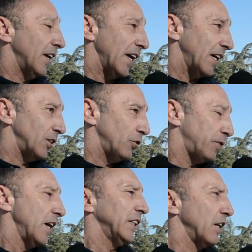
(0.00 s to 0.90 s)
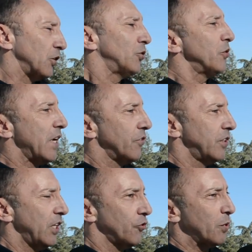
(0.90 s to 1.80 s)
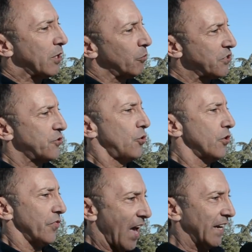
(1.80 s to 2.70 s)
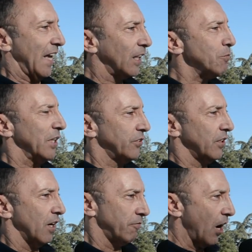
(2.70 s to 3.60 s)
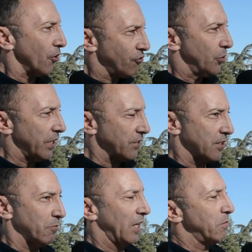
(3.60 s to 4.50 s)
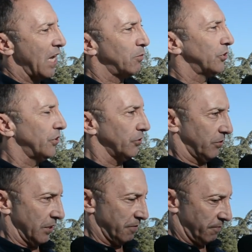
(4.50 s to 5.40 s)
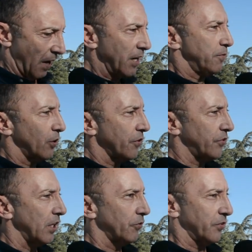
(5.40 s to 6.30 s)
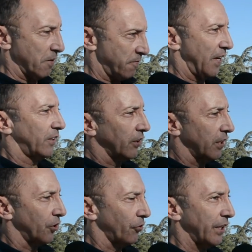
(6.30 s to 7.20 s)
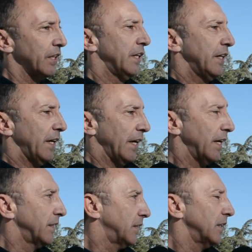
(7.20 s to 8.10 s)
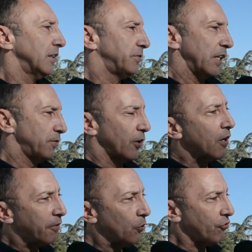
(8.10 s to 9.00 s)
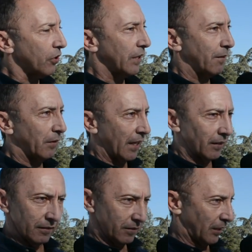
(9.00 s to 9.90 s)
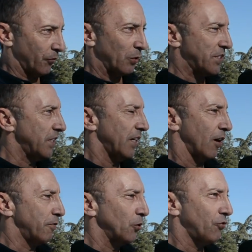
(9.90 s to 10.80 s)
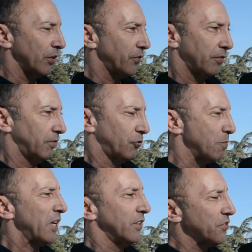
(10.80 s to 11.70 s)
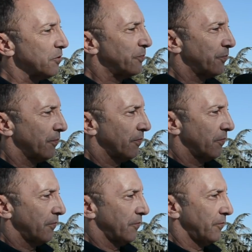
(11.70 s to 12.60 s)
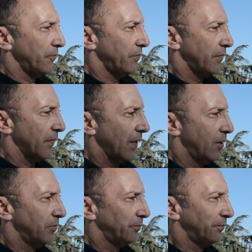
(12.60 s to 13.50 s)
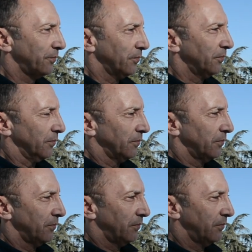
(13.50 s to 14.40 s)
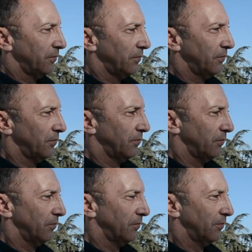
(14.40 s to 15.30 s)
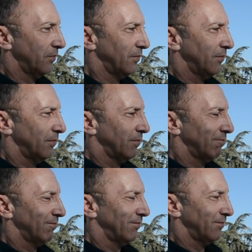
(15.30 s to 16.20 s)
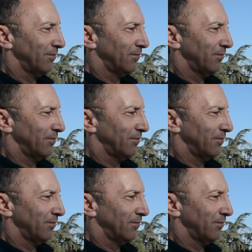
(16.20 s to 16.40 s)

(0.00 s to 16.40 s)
And finally, after 2,000 years, we can restore that element of our Judaism and be able to fight for ourselves, defend our country, and fight for our future. And as we see, our future is tremendous. Well, one thing we Christians know, that the Jewish people are the apple of God's eye.